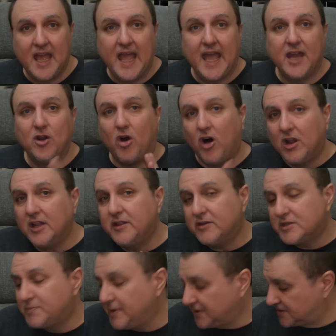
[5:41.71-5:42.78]
and all of
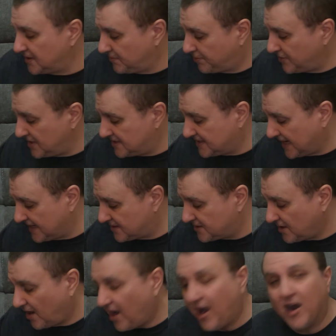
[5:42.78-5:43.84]
those built-in presets
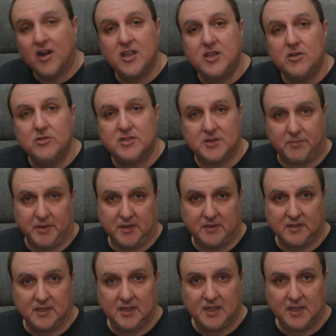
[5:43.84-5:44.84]
are usable.